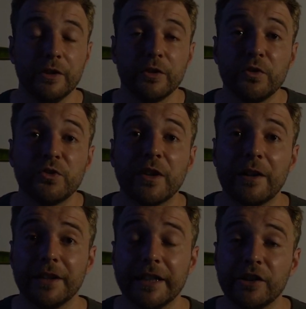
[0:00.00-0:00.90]
go
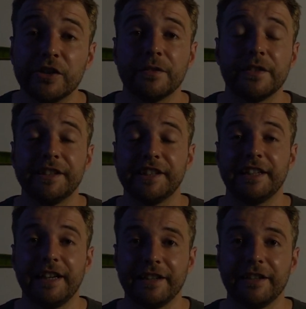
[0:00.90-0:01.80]
traveling as often as I
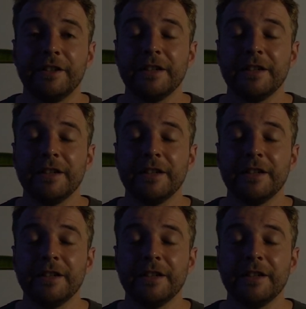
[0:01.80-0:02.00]
like.